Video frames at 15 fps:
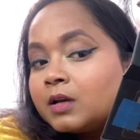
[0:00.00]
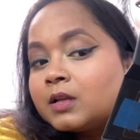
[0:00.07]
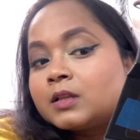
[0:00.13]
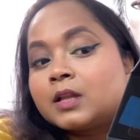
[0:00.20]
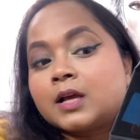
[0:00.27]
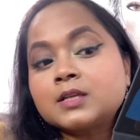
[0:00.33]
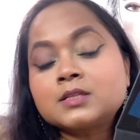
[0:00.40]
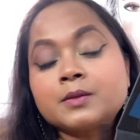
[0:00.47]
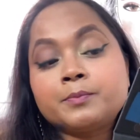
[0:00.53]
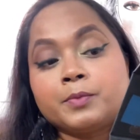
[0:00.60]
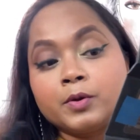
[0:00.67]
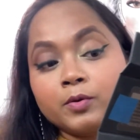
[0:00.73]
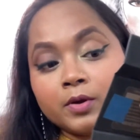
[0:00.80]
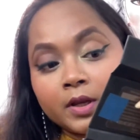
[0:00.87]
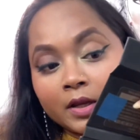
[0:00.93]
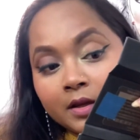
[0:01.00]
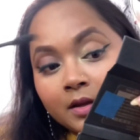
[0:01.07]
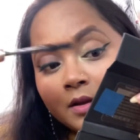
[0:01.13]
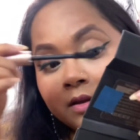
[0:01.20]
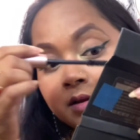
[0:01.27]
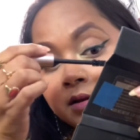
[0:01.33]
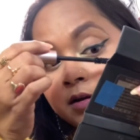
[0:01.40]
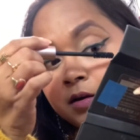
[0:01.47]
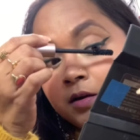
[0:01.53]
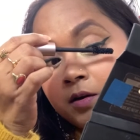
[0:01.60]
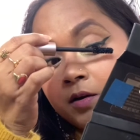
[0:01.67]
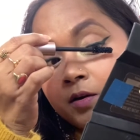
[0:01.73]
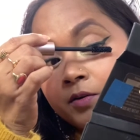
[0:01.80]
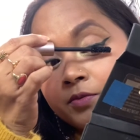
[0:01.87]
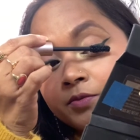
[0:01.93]
That's the beauty
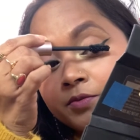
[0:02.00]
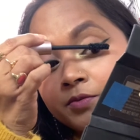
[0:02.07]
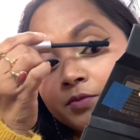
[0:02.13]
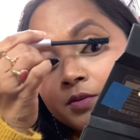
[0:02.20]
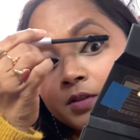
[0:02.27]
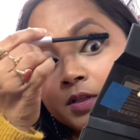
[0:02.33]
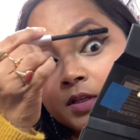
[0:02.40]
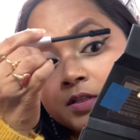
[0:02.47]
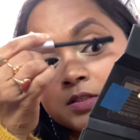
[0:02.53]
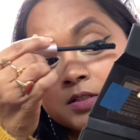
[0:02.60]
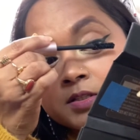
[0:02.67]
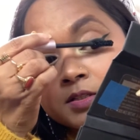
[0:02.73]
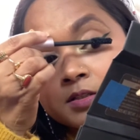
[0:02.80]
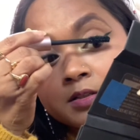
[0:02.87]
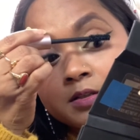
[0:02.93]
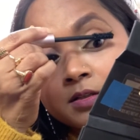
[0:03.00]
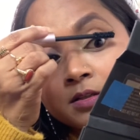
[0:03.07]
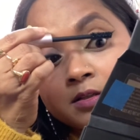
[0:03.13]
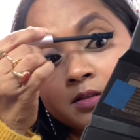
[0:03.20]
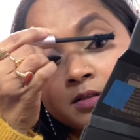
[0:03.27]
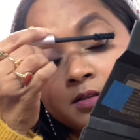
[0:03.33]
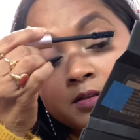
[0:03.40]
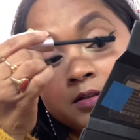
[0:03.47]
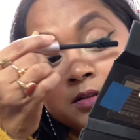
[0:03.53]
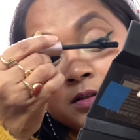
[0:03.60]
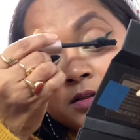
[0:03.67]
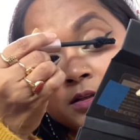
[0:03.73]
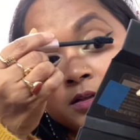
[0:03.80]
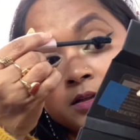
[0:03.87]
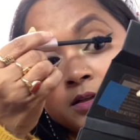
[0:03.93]
of these
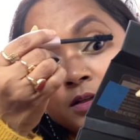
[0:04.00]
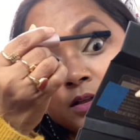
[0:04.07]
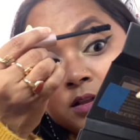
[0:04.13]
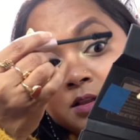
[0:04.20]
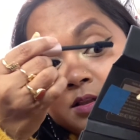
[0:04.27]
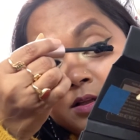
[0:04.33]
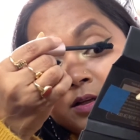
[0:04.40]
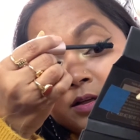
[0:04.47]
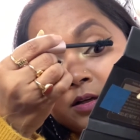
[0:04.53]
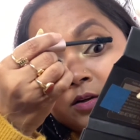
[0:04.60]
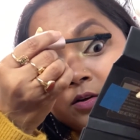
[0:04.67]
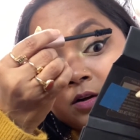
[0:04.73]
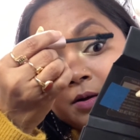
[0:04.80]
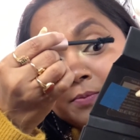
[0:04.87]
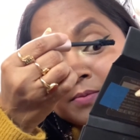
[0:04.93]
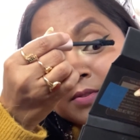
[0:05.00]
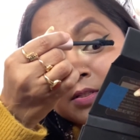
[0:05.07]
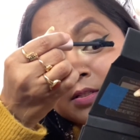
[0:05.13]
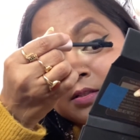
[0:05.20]
little drops.